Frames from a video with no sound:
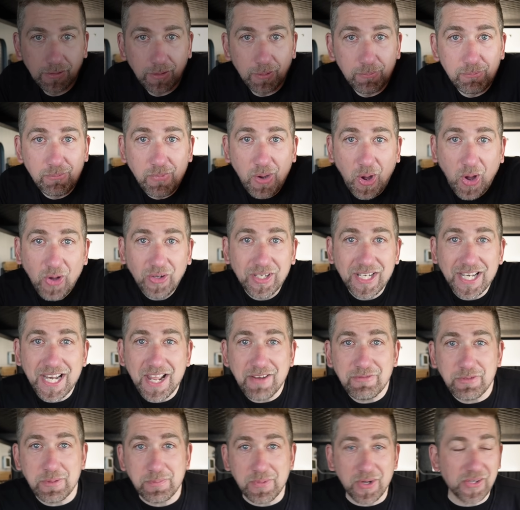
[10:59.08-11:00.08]
Morning,
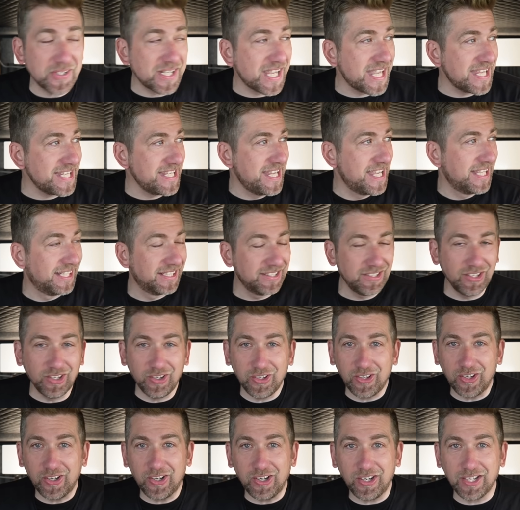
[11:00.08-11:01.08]
everybody.
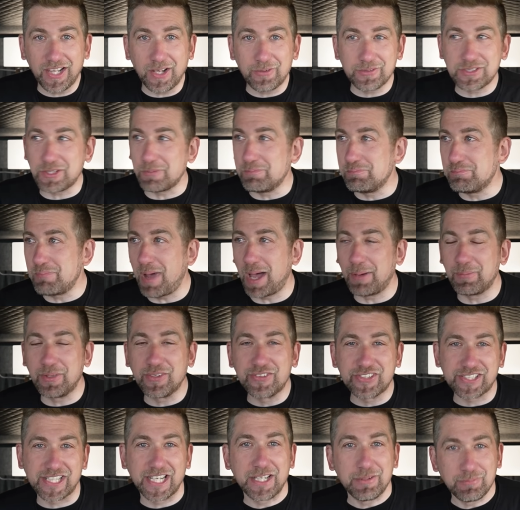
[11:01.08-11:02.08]
Oh, that was a
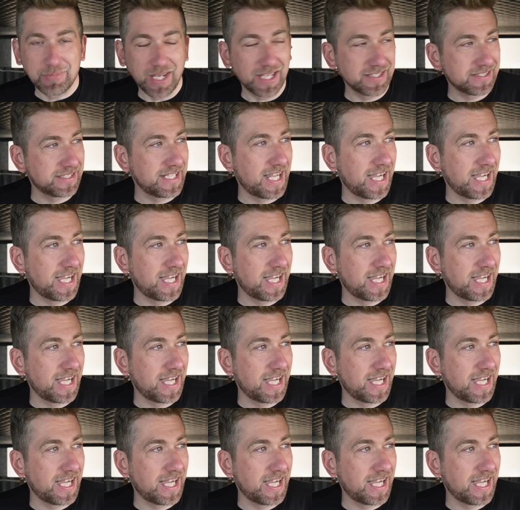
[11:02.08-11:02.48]
mammoth sleep last